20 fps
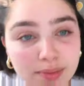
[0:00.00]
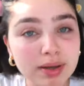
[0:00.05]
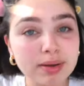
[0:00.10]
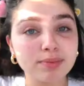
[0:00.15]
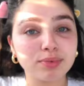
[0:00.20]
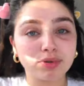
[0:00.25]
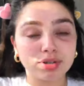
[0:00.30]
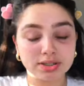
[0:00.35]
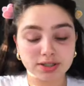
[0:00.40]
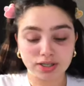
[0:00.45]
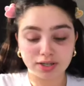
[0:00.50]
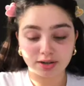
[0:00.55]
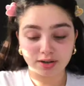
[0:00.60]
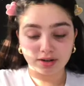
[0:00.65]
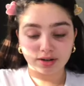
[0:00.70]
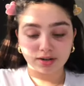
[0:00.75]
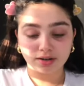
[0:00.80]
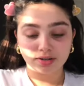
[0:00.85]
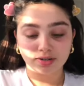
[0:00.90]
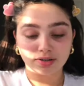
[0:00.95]
pimple isn't
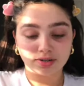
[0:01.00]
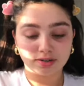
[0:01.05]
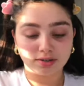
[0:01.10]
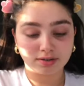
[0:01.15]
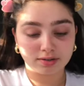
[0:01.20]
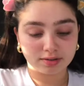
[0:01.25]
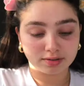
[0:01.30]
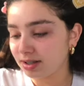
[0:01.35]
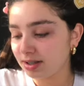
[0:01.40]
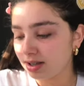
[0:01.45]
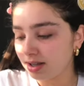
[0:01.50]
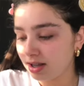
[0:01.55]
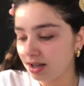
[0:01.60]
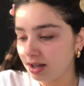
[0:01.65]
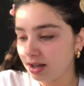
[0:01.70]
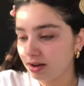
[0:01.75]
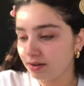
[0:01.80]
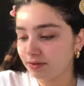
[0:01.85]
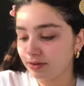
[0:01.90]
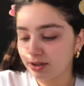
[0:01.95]
gone.
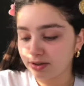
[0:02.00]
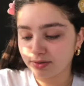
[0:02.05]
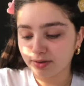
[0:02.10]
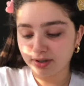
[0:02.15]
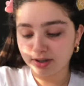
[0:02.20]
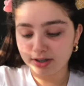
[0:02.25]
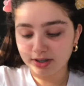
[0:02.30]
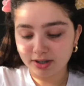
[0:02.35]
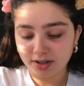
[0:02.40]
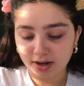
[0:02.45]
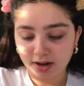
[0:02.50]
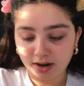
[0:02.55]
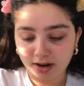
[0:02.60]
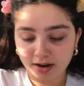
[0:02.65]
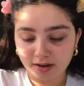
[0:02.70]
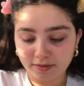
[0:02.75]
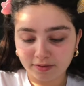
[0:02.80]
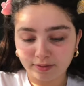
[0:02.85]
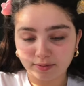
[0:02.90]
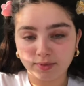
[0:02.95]
First, we're going to start
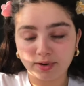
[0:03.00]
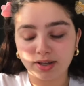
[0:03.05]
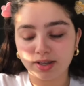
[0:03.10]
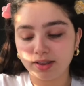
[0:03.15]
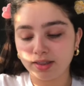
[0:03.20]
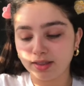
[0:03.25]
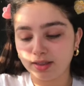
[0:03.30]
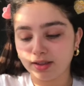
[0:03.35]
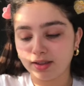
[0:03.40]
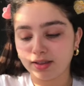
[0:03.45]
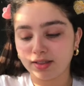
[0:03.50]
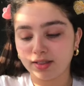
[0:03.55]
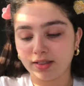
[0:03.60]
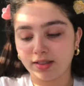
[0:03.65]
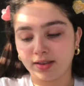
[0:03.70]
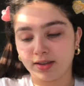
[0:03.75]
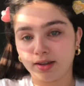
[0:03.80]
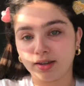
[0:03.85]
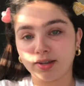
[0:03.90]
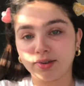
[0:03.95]
off with
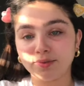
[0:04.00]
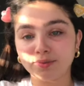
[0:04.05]
the